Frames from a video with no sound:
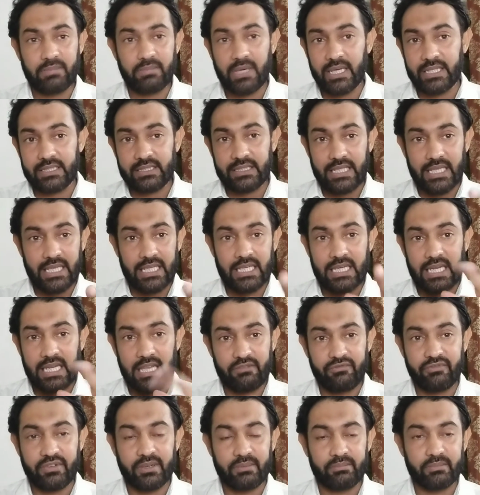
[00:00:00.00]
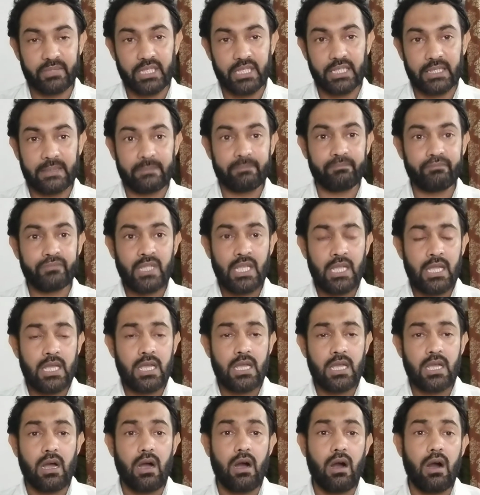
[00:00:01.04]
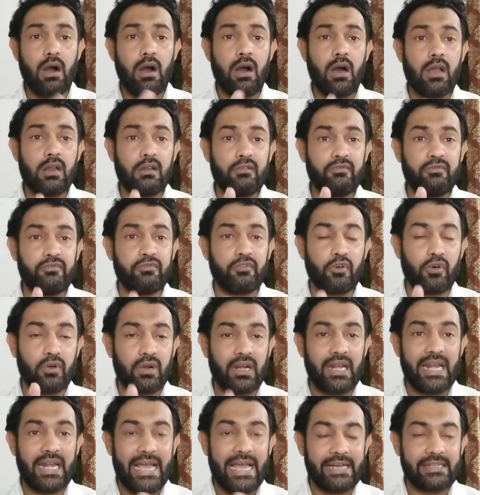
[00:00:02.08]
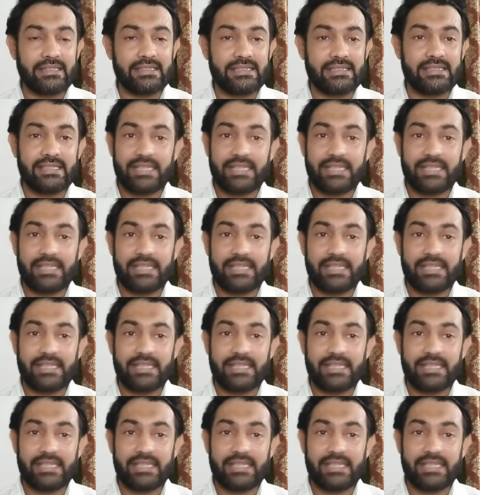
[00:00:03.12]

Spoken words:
But in FMD, all 4 legs,